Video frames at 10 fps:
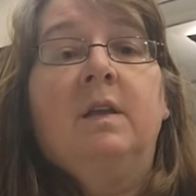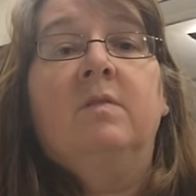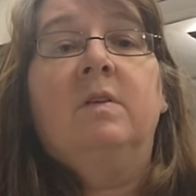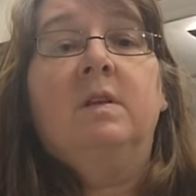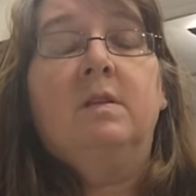
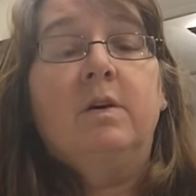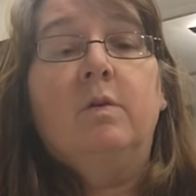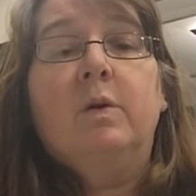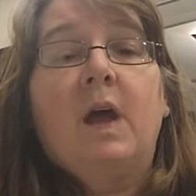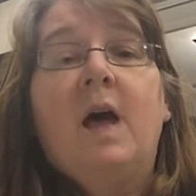even though
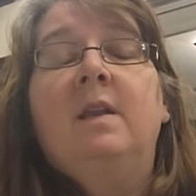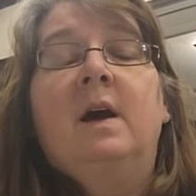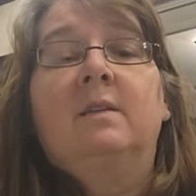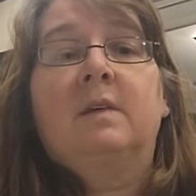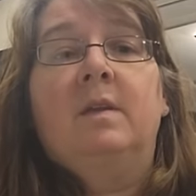we had
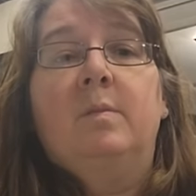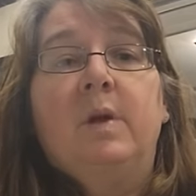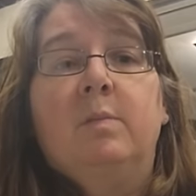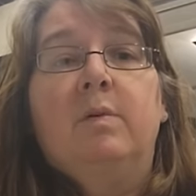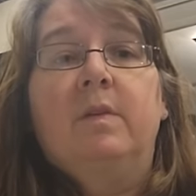not signed the
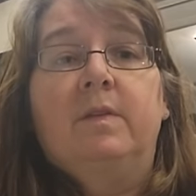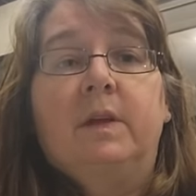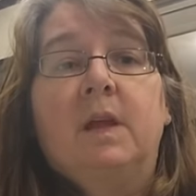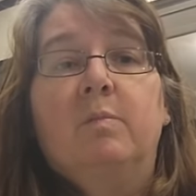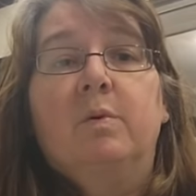paper that the
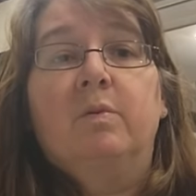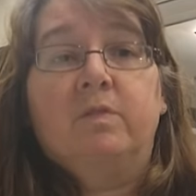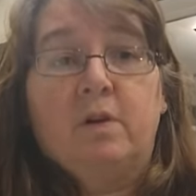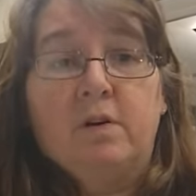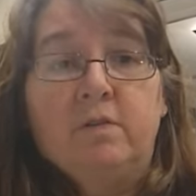camper was
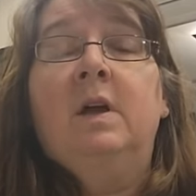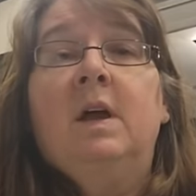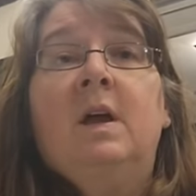ours,